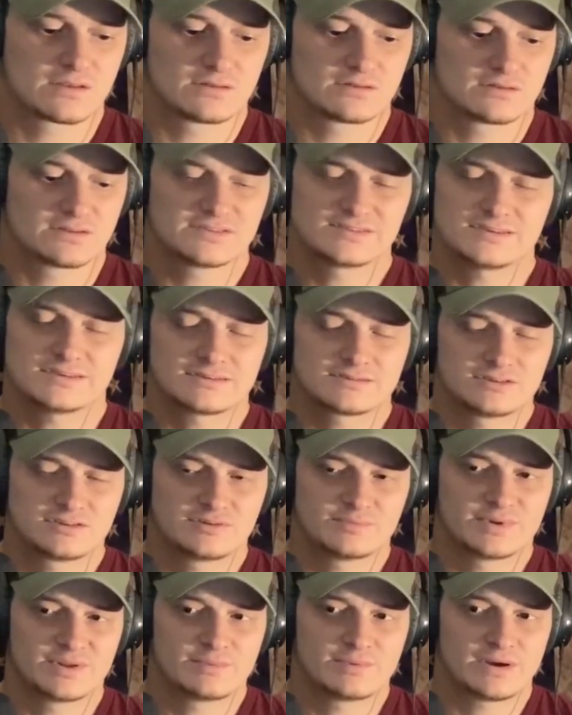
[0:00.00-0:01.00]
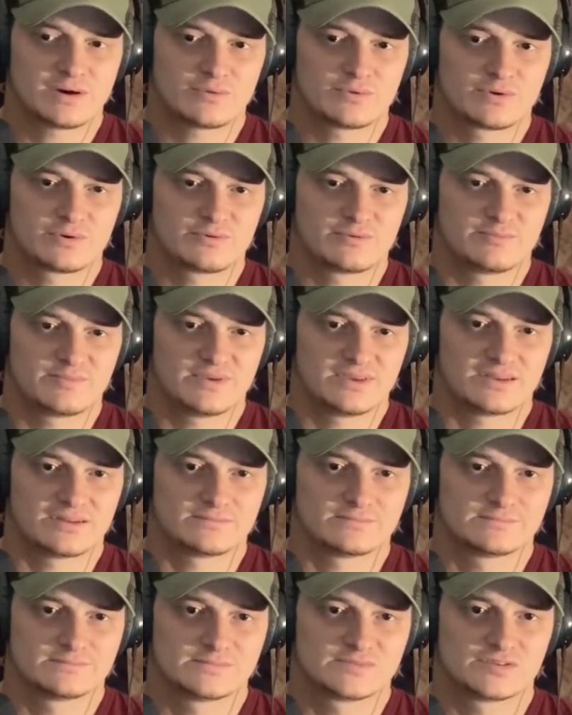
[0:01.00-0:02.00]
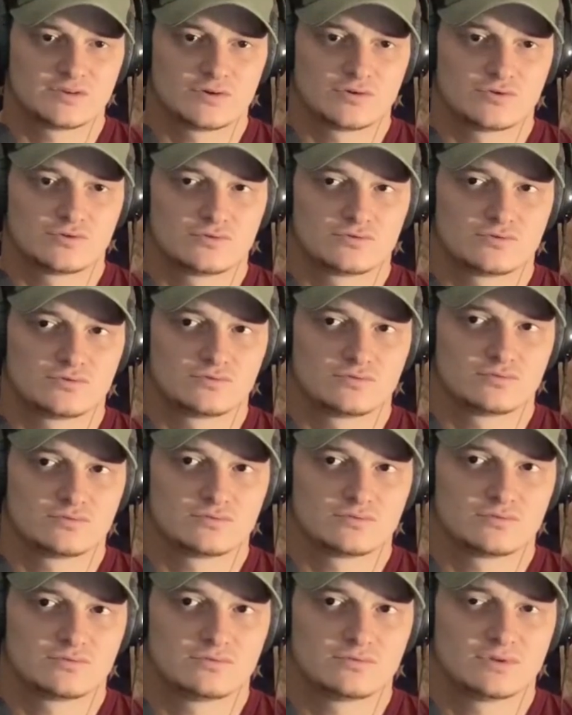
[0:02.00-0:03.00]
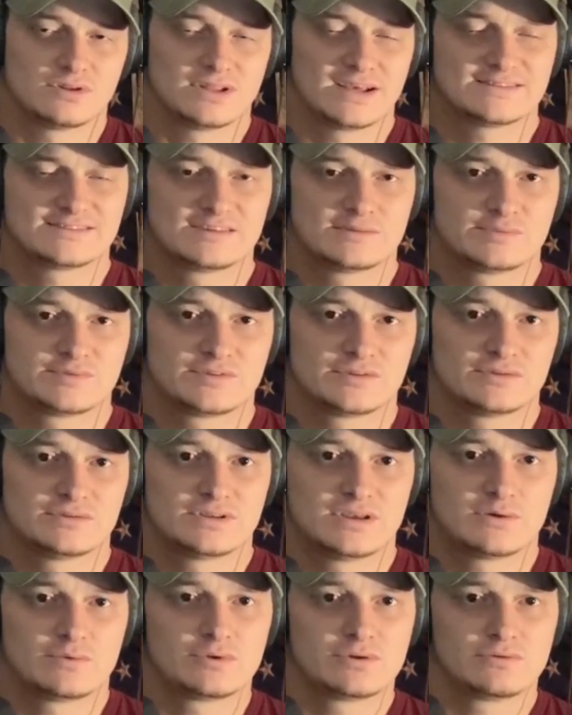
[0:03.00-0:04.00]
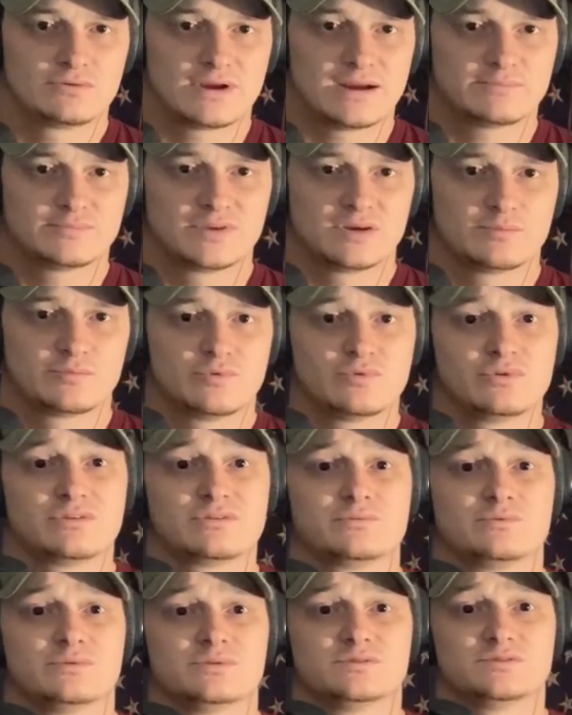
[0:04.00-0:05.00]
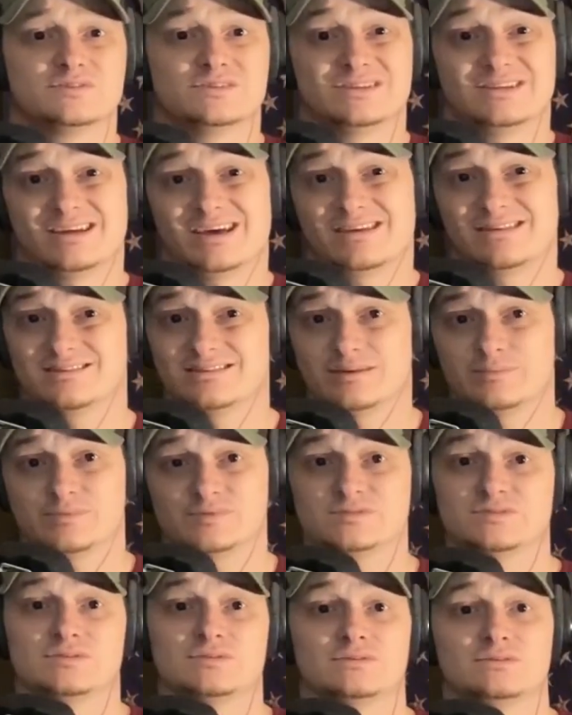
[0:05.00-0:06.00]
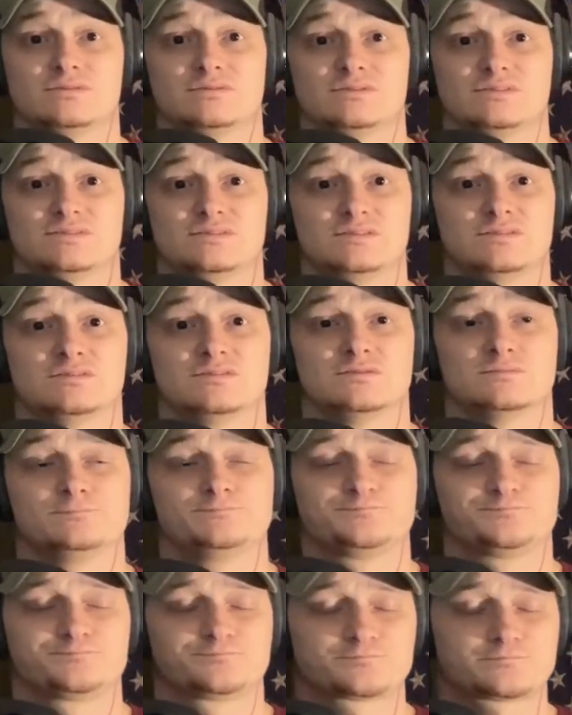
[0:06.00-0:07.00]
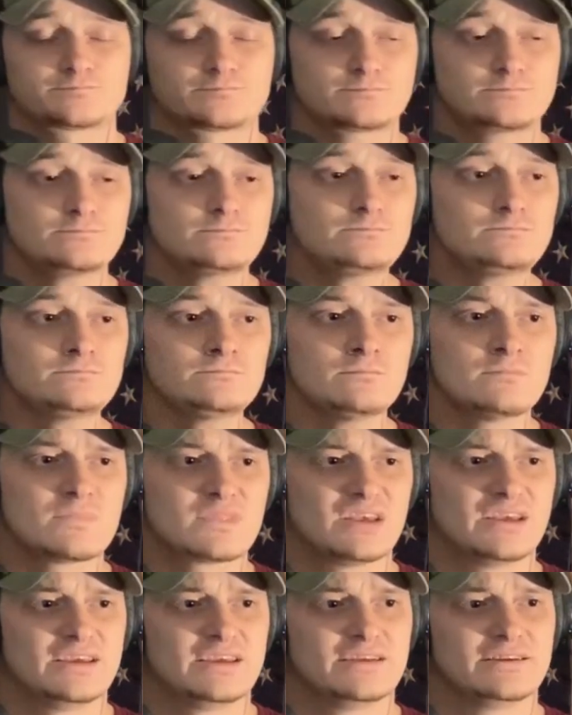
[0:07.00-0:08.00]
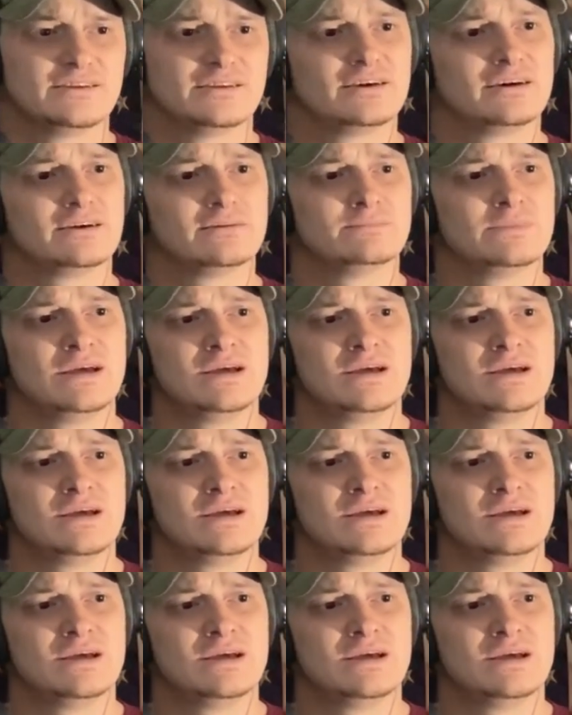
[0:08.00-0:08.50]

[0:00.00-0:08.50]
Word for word: let's talk a little bit about where we've been. So the last episode that we wrapped up with was the ninth episode of the season and uh,